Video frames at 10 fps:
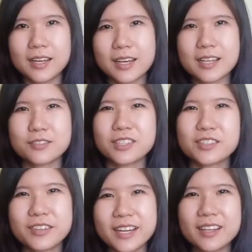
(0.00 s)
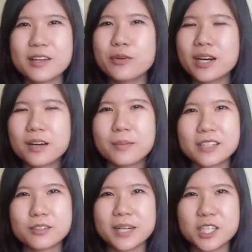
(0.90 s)
Hey guys, Victoria here and welcome
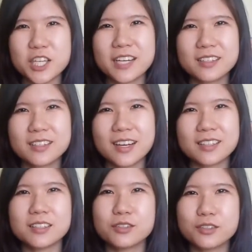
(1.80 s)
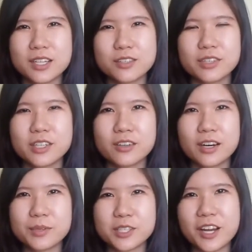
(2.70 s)
back to my channel. And in today's video,
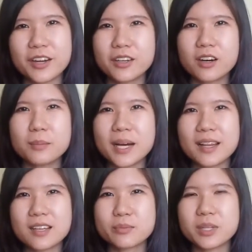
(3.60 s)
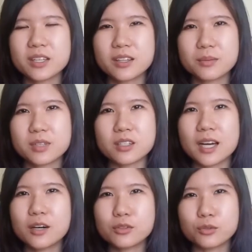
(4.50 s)
I'll be sharing all my last minute tips
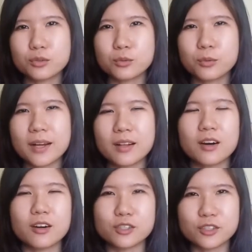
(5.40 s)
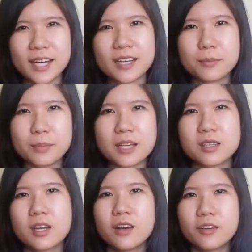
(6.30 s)
on how to do well or to get
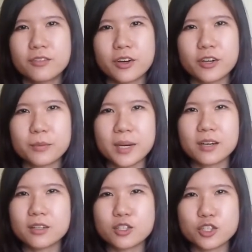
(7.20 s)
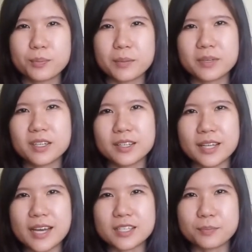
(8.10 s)
A+ for your biology paper
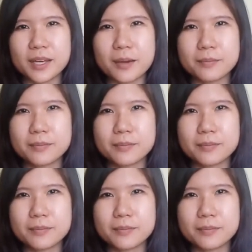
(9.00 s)
in SPM.